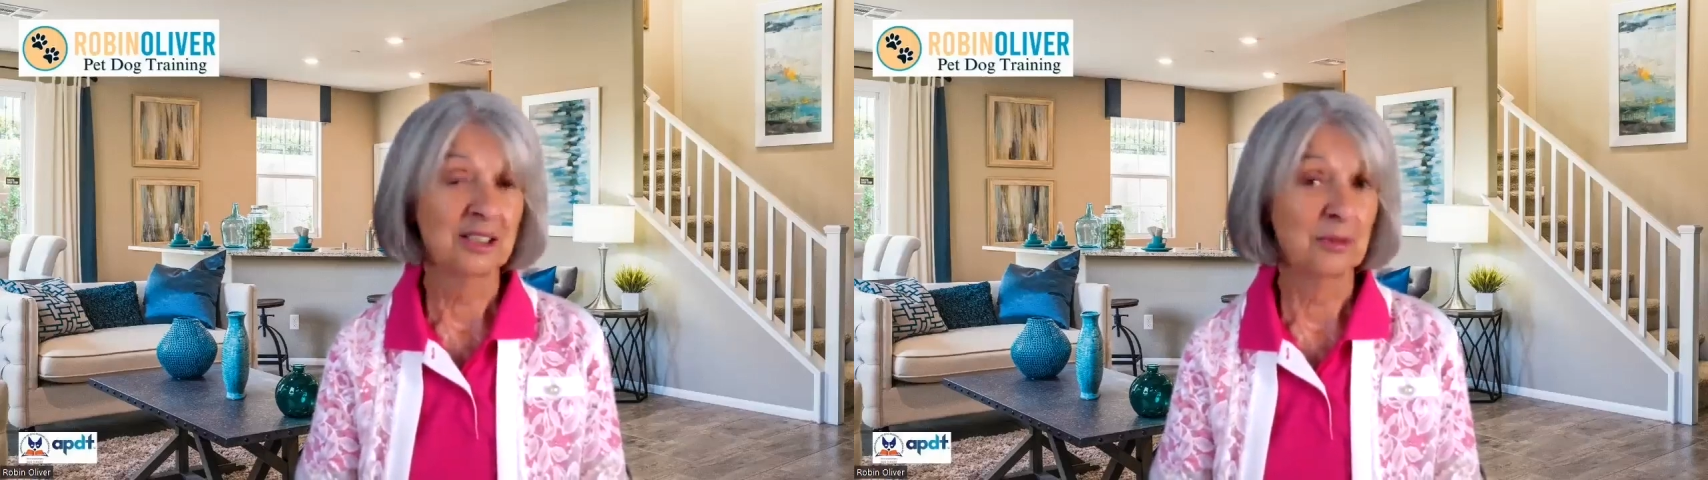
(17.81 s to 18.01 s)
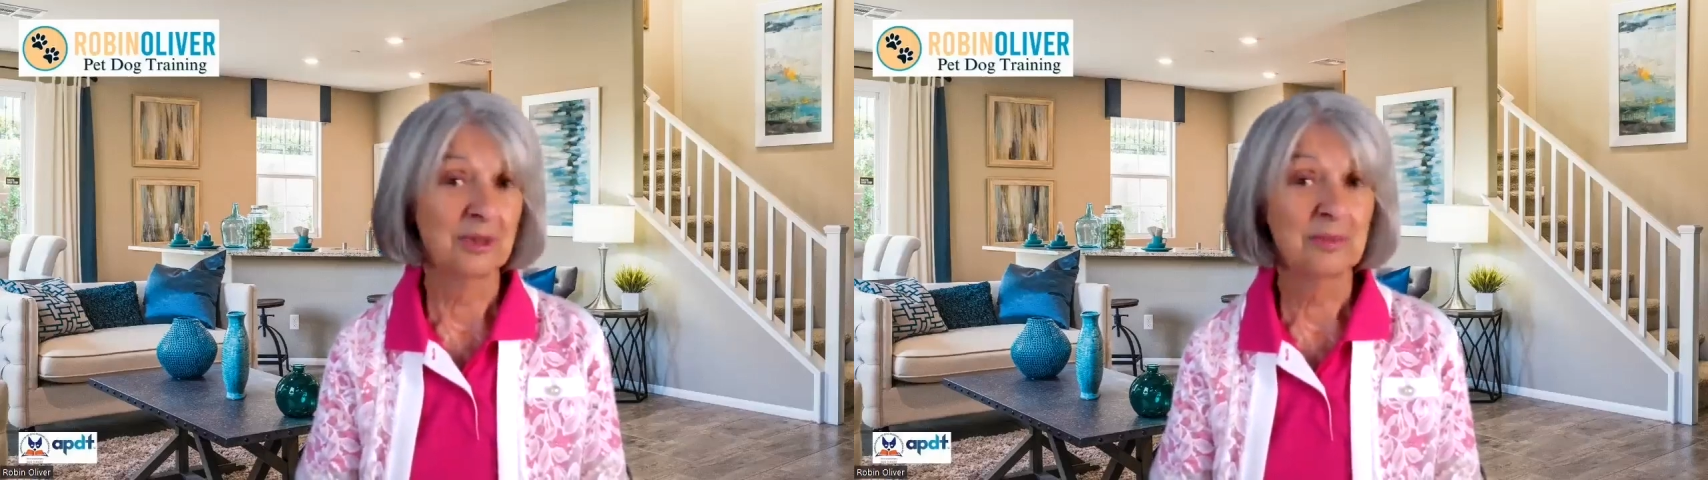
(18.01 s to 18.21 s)

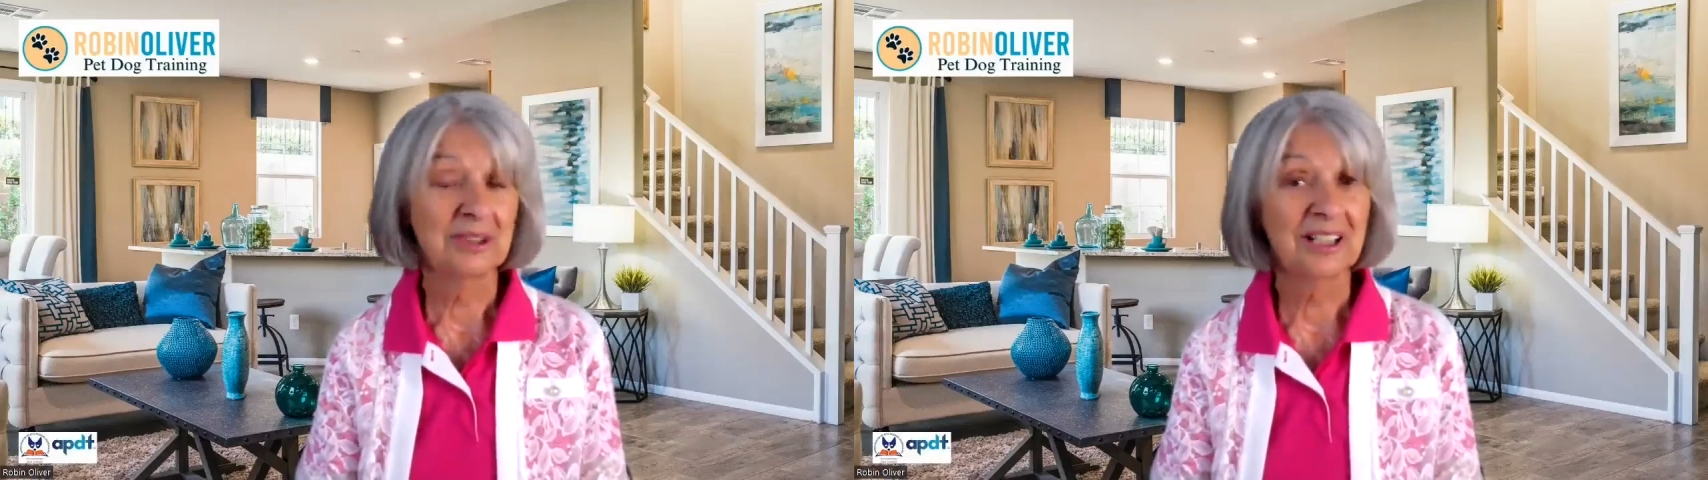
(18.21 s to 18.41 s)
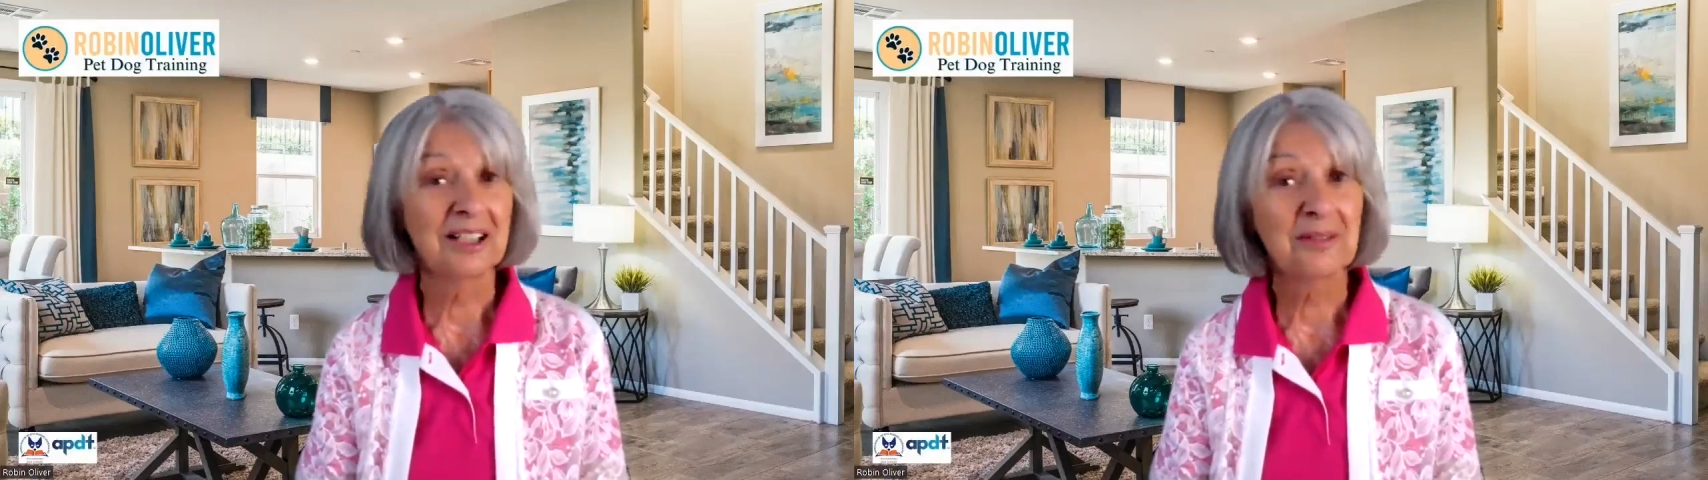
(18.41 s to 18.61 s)
Some
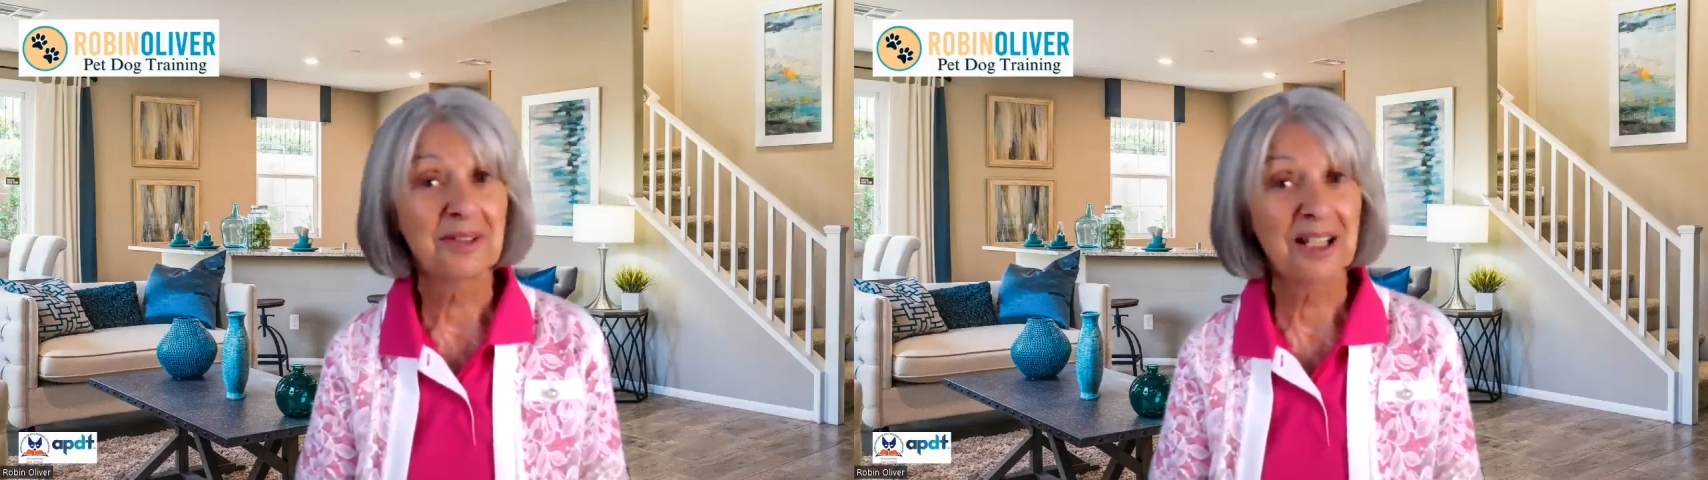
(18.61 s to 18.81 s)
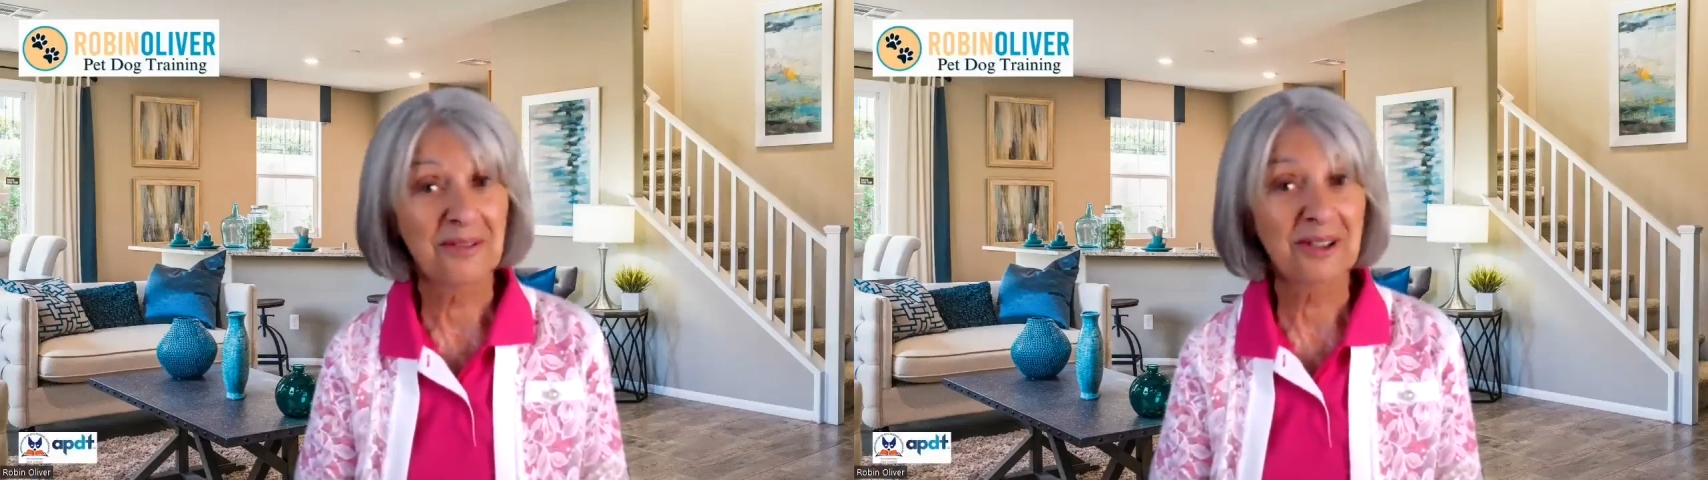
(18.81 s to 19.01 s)
people don't
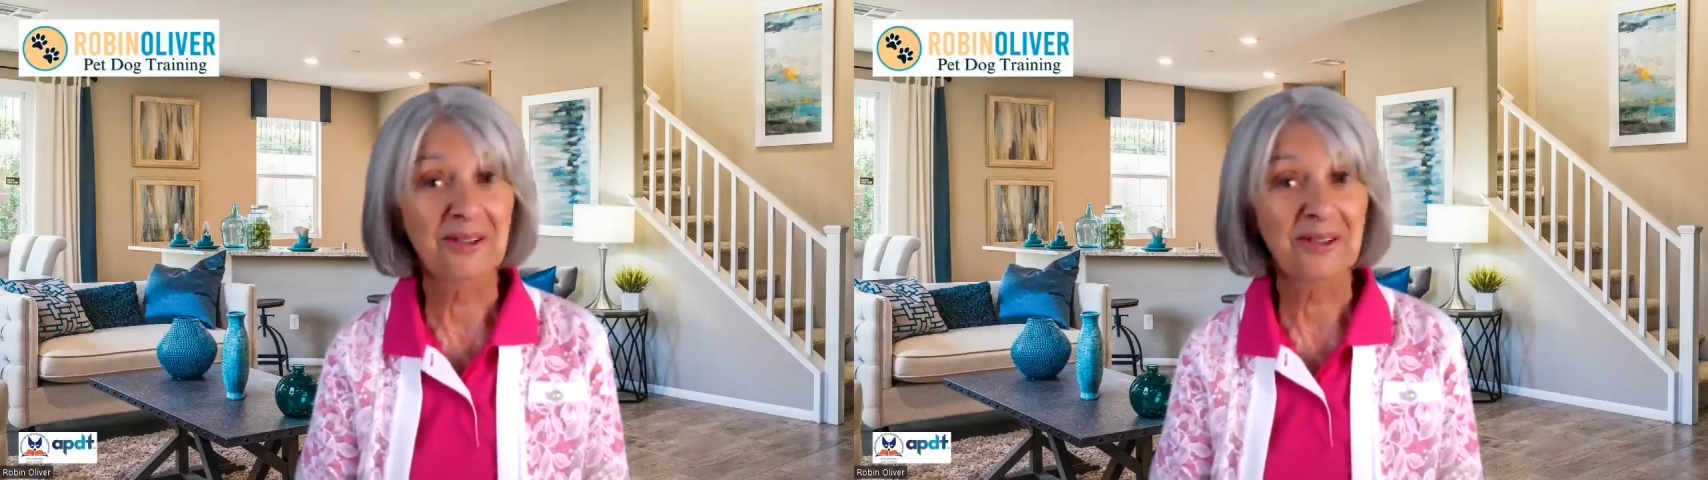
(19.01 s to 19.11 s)
even have a